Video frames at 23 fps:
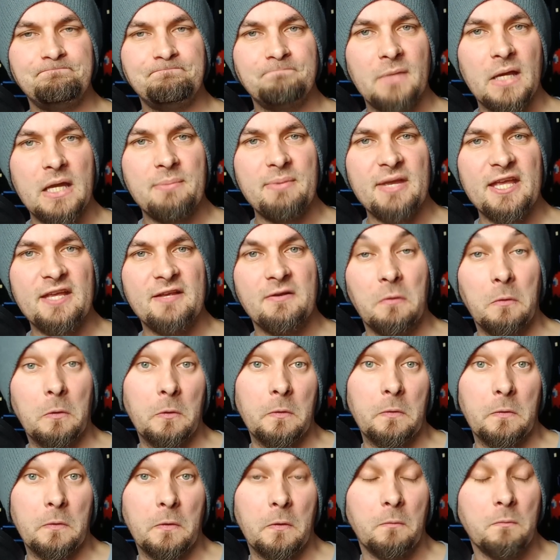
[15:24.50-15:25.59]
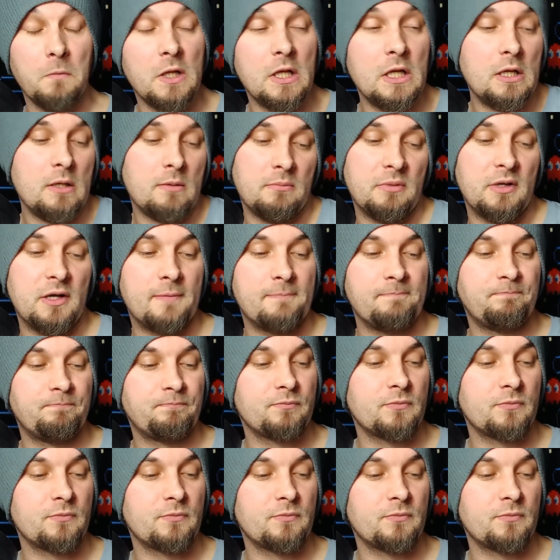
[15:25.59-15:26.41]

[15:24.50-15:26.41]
Maybe I don't know, but